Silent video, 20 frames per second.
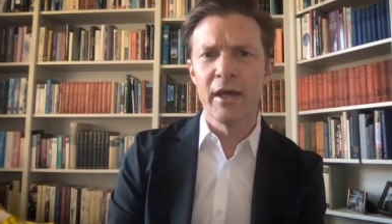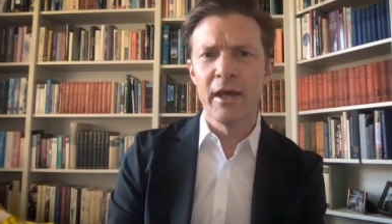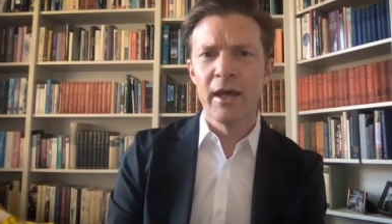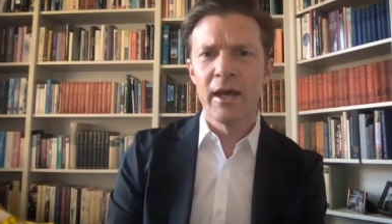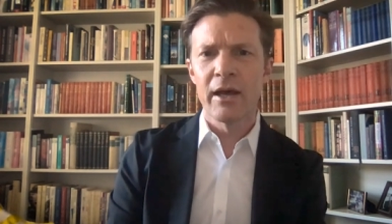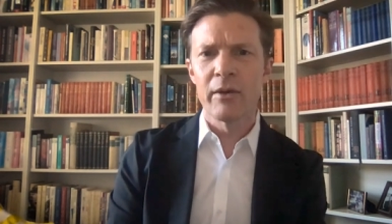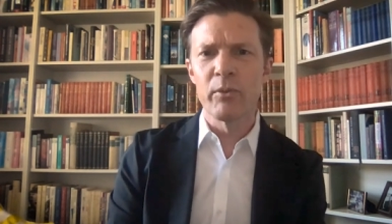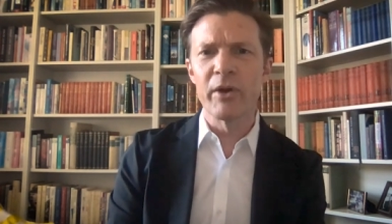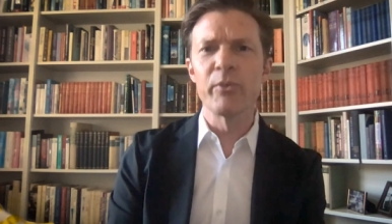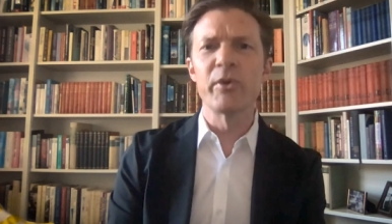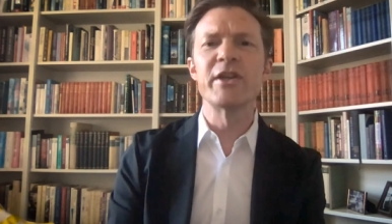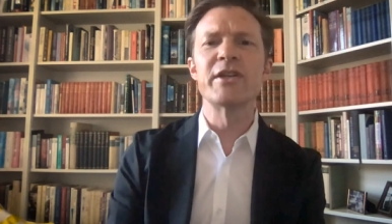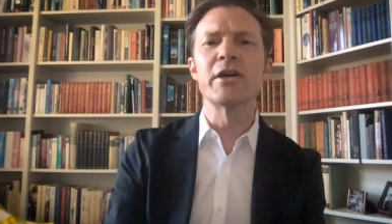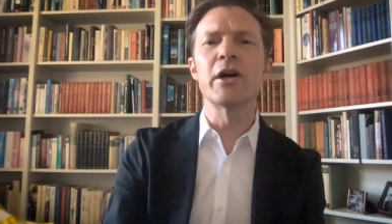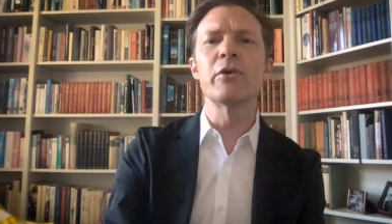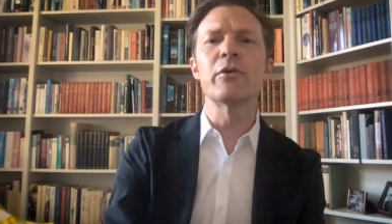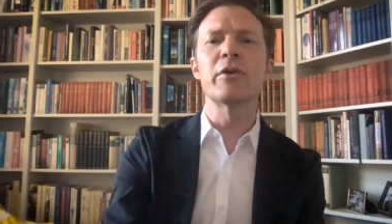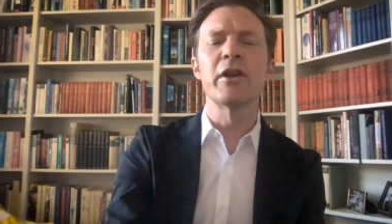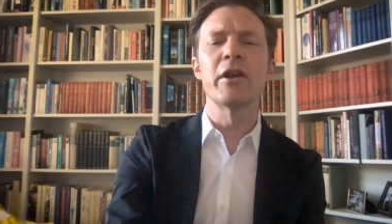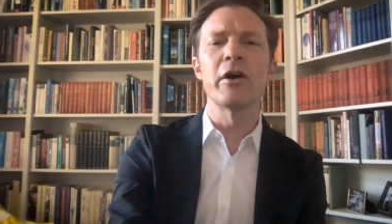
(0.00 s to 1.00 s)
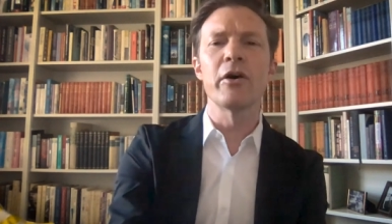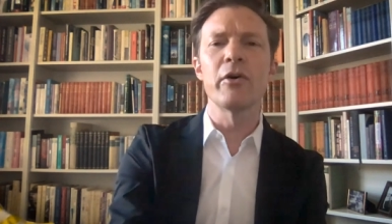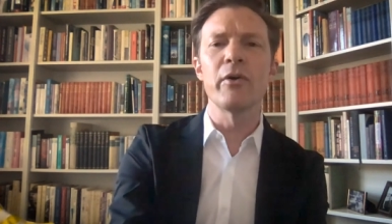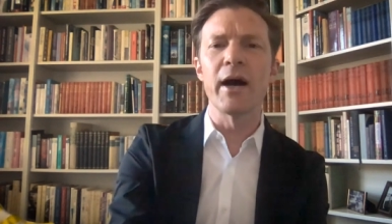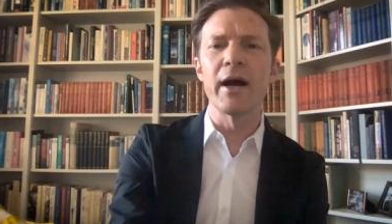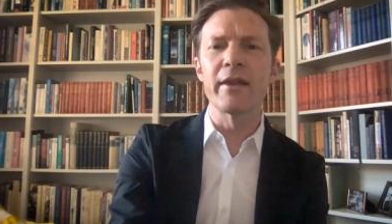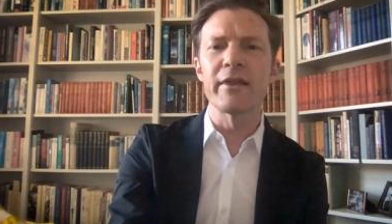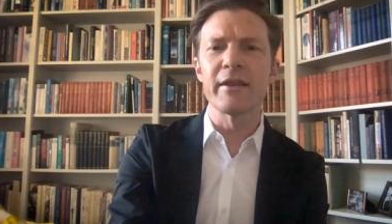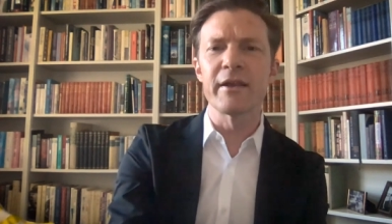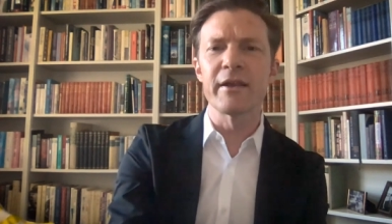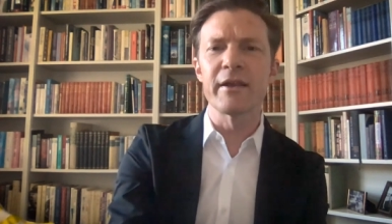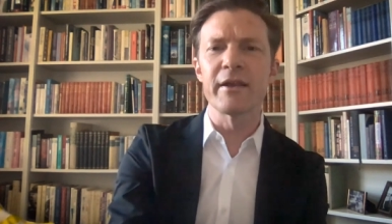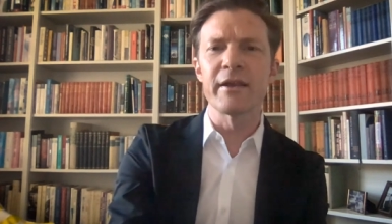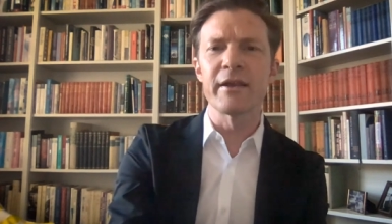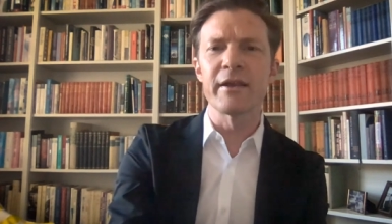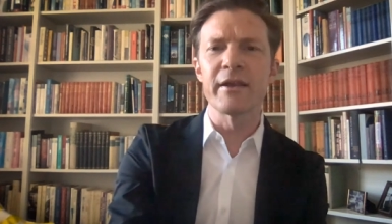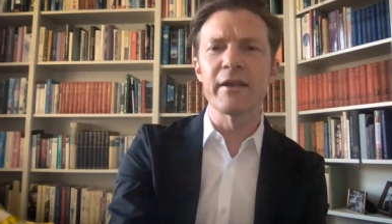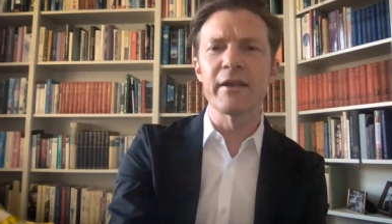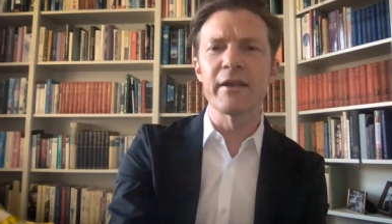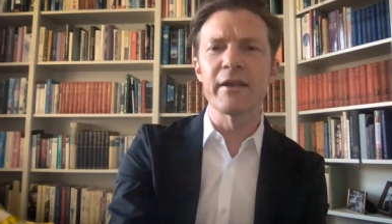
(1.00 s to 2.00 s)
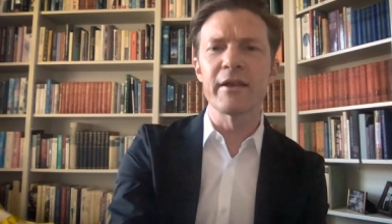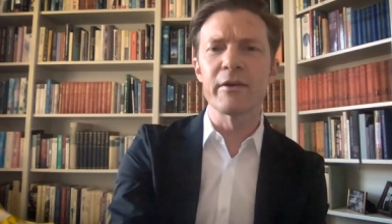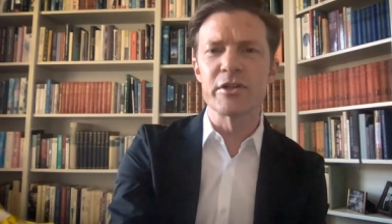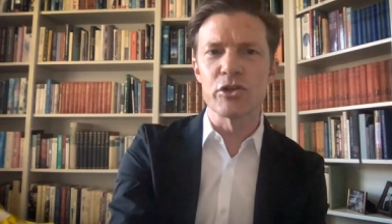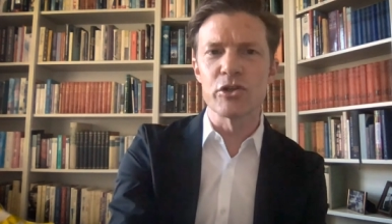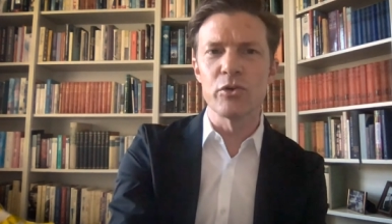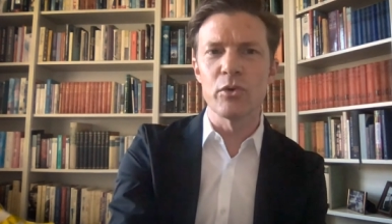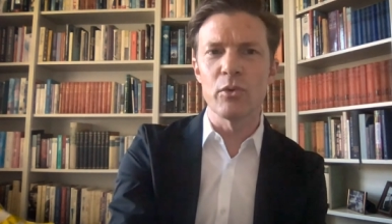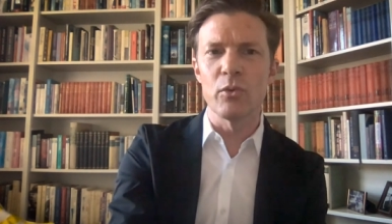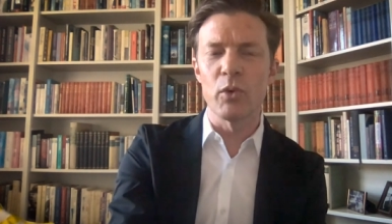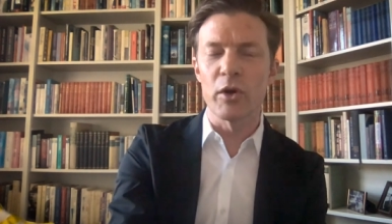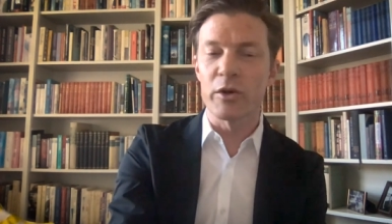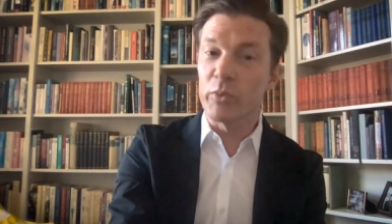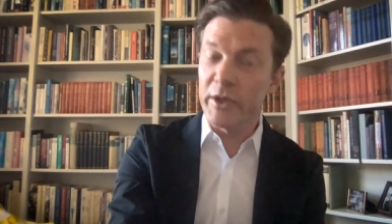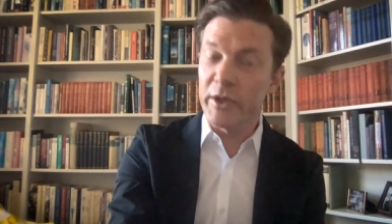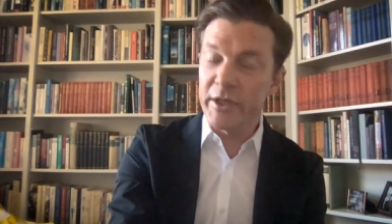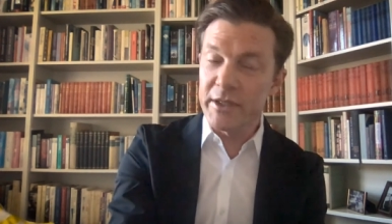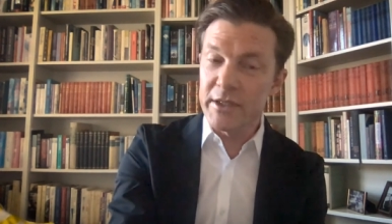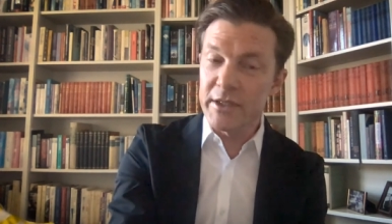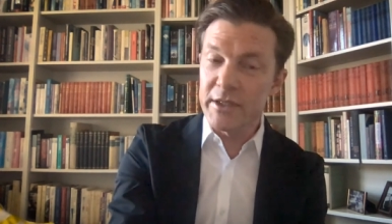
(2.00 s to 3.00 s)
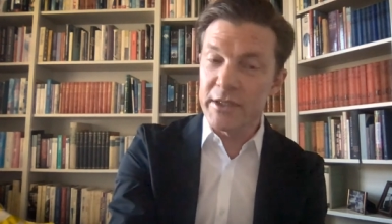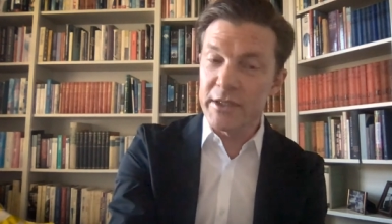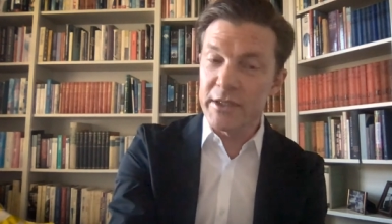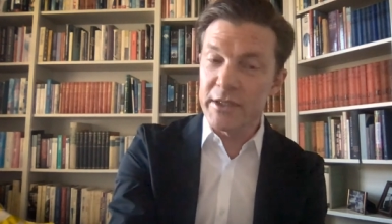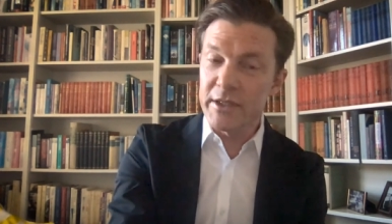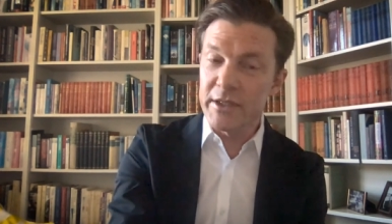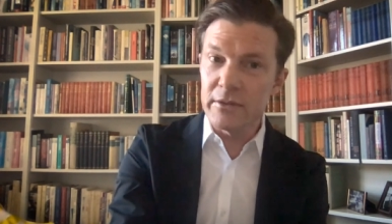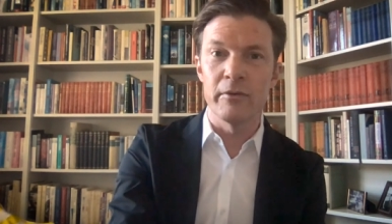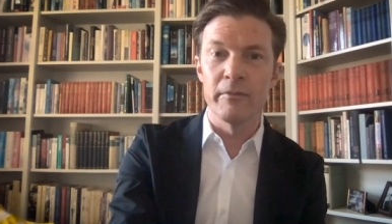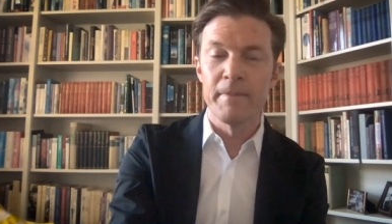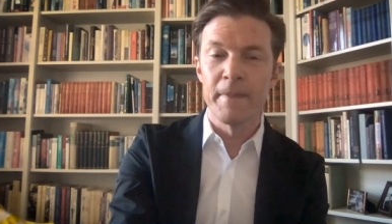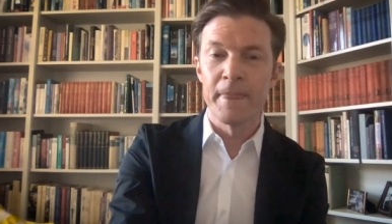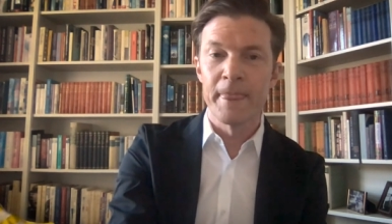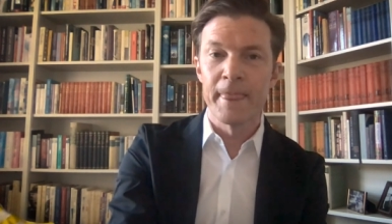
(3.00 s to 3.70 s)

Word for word: And when we don't know, I think stick to what we do know.